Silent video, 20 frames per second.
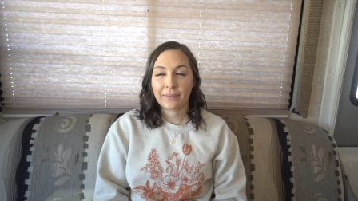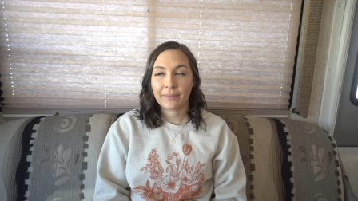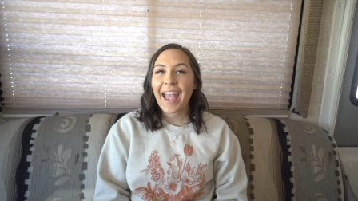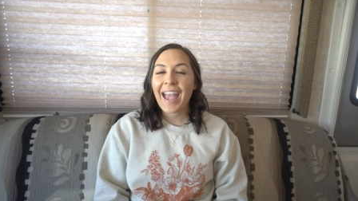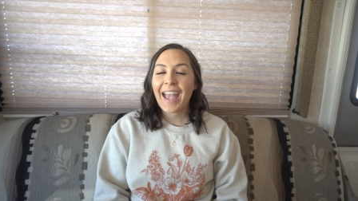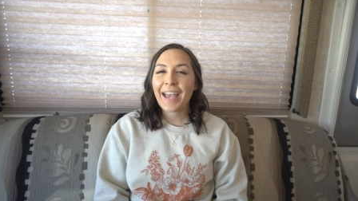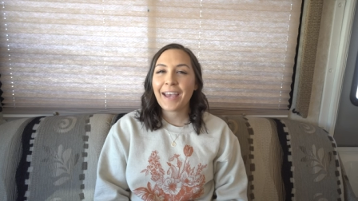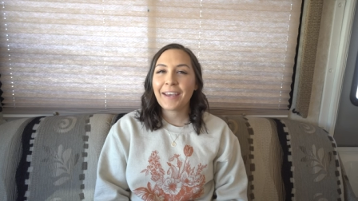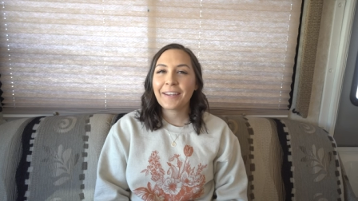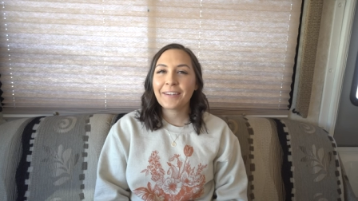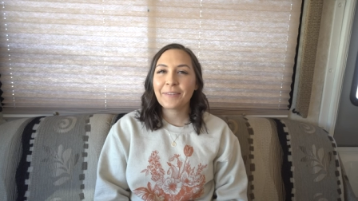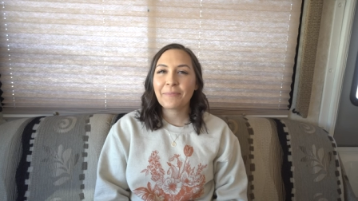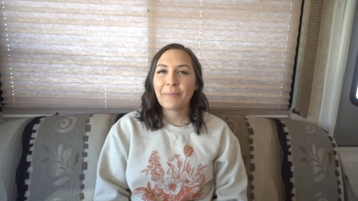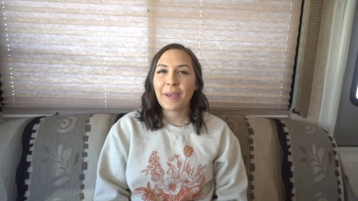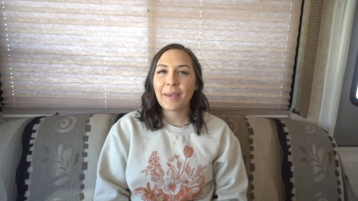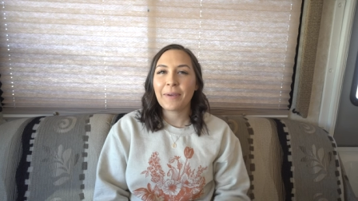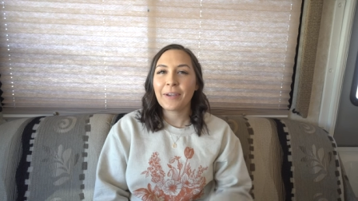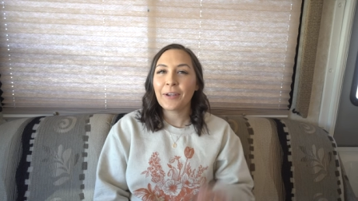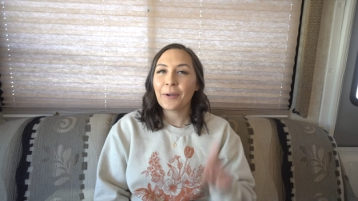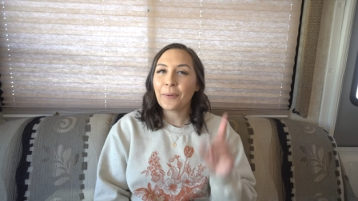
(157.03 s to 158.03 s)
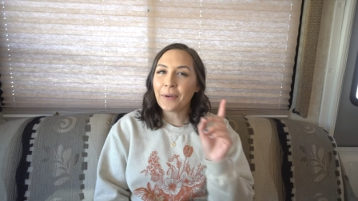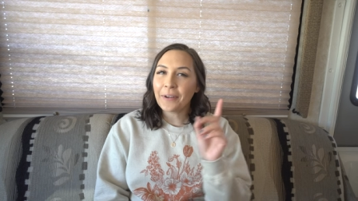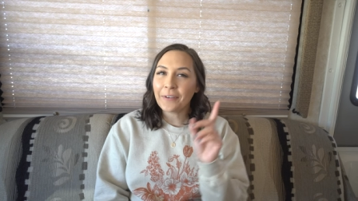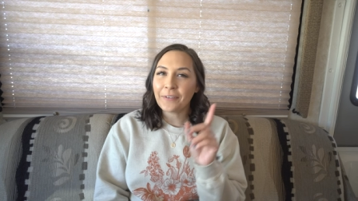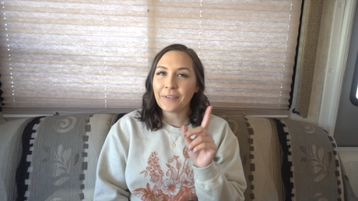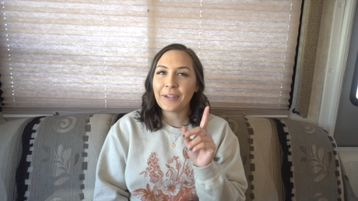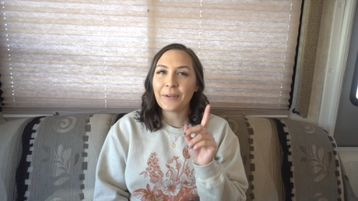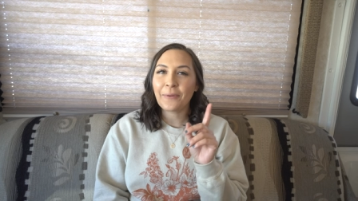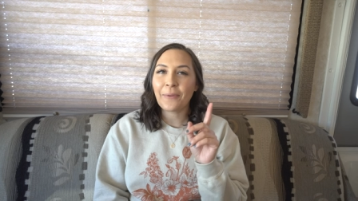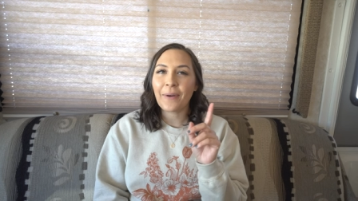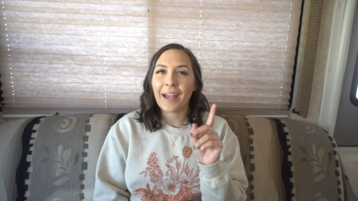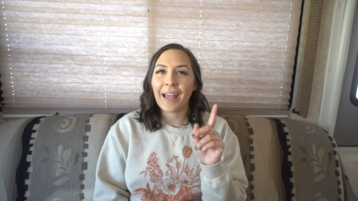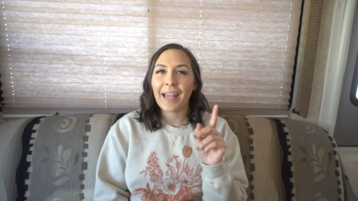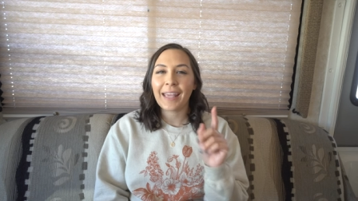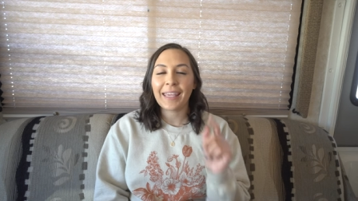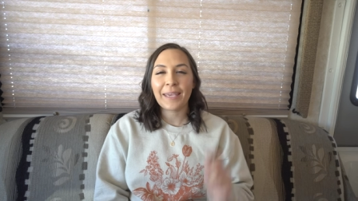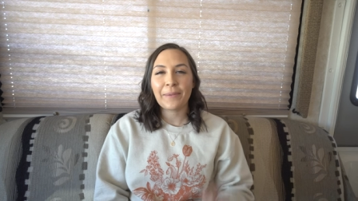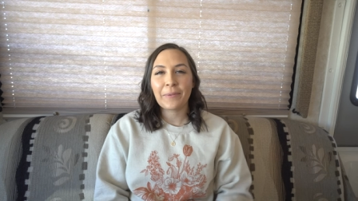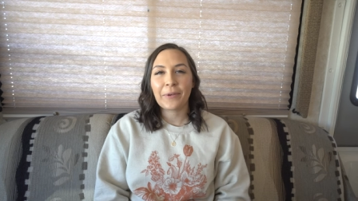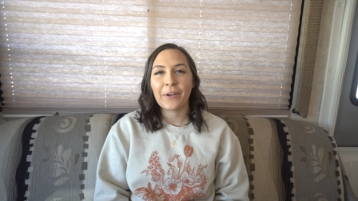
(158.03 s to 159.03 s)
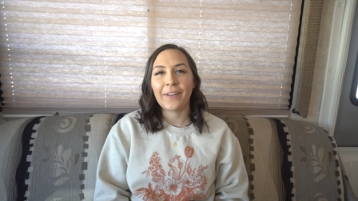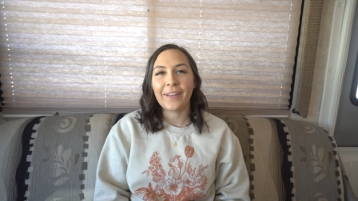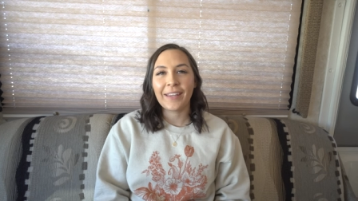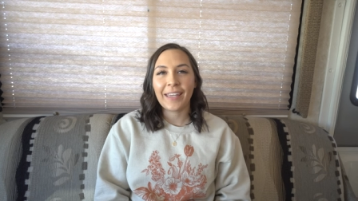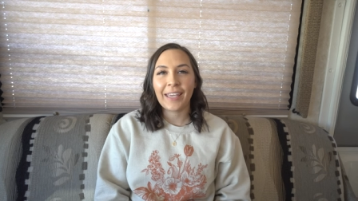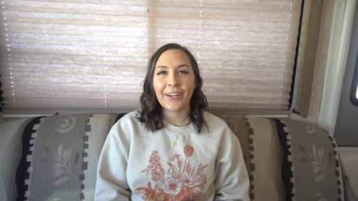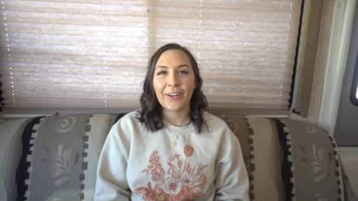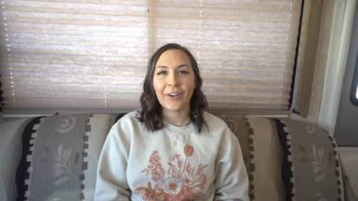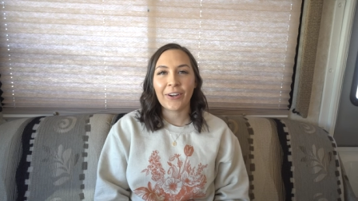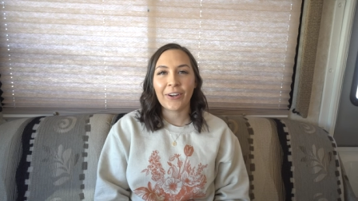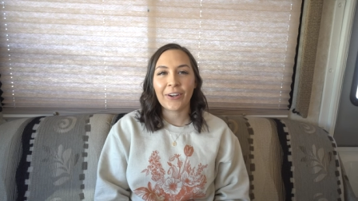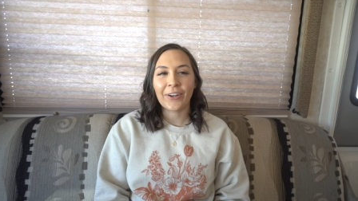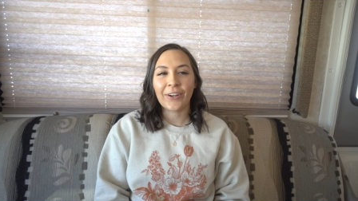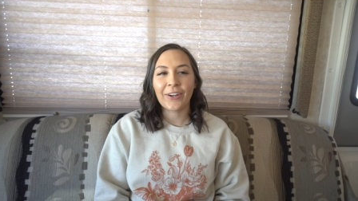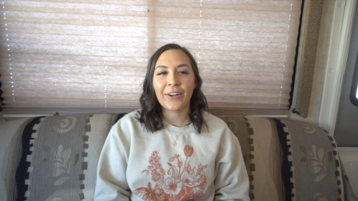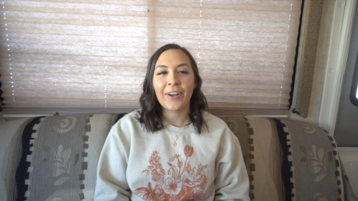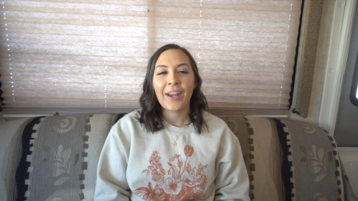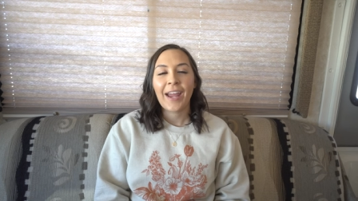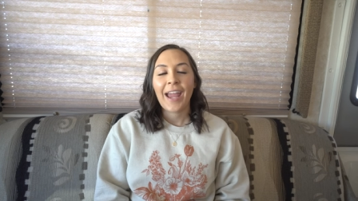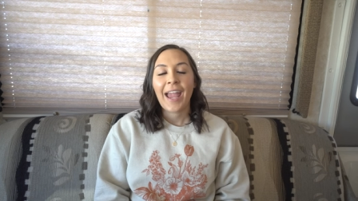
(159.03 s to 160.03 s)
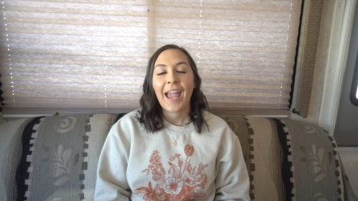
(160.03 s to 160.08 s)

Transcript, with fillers: And maybe you're wondering why I keep calling it a her